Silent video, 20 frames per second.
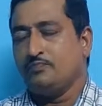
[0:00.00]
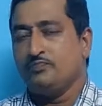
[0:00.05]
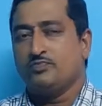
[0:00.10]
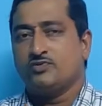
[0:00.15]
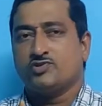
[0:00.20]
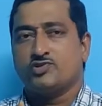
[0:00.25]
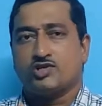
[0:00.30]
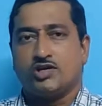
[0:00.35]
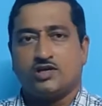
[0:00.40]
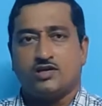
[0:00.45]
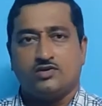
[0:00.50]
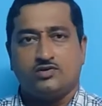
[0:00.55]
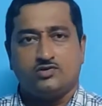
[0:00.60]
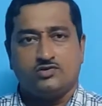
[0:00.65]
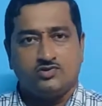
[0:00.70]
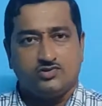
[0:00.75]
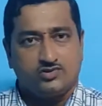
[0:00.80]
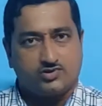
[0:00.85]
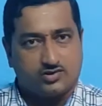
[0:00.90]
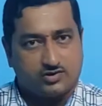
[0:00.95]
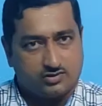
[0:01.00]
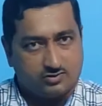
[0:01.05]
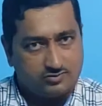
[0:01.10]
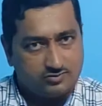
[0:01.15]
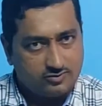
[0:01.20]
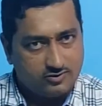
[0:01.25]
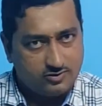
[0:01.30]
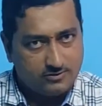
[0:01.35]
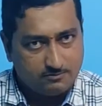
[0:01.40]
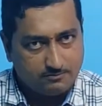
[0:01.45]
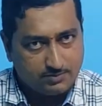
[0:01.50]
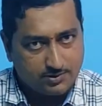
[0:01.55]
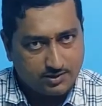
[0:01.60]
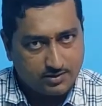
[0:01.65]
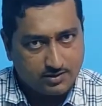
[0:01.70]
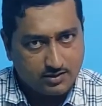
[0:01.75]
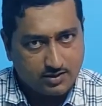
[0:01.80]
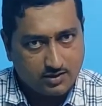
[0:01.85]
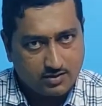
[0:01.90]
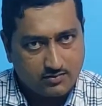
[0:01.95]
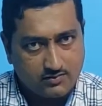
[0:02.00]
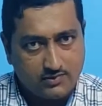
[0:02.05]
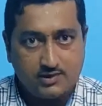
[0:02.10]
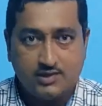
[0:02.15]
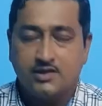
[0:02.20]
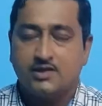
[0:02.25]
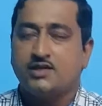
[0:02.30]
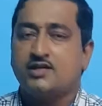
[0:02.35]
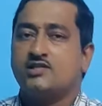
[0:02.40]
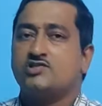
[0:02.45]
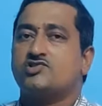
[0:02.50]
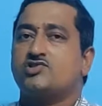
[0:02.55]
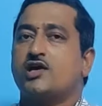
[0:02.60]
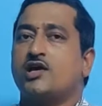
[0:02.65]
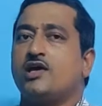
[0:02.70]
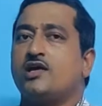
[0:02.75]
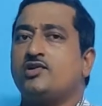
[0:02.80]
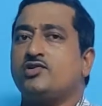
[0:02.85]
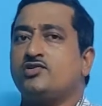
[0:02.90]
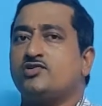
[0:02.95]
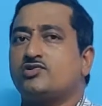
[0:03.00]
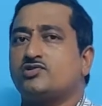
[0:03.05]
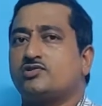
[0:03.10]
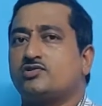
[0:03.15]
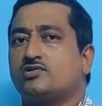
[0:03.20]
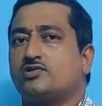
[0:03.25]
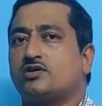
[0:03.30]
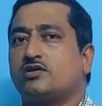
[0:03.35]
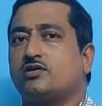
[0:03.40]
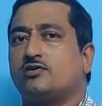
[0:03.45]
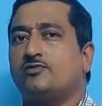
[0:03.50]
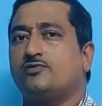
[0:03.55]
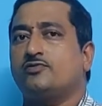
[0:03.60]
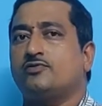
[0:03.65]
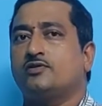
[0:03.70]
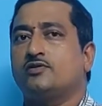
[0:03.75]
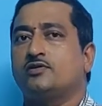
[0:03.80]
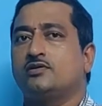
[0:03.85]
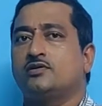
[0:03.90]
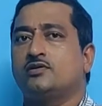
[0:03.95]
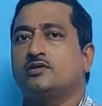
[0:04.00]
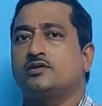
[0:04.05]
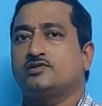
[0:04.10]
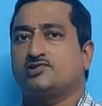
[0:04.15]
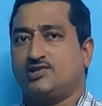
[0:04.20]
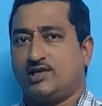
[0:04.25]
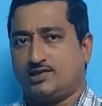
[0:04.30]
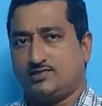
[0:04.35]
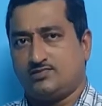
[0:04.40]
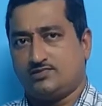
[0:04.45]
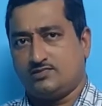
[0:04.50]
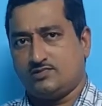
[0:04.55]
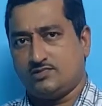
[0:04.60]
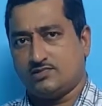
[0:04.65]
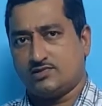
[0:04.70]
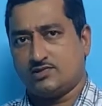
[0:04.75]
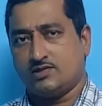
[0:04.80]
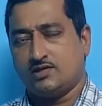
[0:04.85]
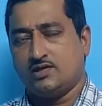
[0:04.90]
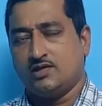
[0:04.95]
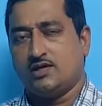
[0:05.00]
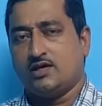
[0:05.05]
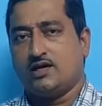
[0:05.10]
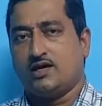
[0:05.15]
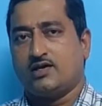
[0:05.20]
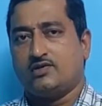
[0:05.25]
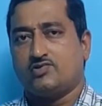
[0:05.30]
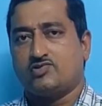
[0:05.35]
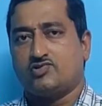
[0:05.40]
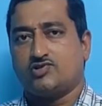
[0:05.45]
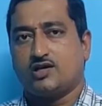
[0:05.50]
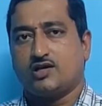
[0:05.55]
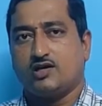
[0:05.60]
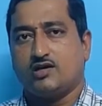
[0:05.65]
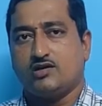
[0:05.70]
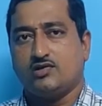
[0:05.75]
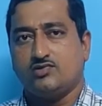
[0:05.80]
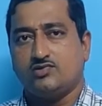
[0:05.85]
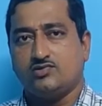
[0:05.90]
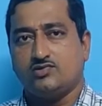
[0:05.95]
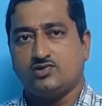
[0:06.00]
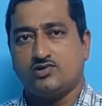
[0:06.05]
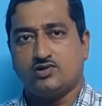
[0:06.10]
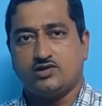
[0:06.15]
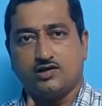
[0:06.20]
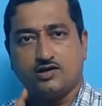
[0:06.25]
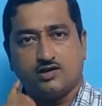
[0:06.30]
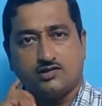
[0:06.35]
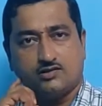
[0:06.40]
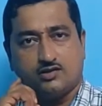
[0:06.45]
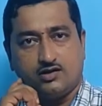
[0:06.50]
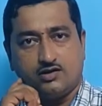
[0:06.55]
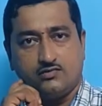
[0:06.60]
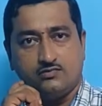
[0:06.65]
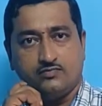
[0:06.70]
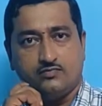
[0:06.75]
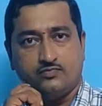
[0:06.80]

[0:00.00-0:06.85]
change of pronoun, change of tense, and change in the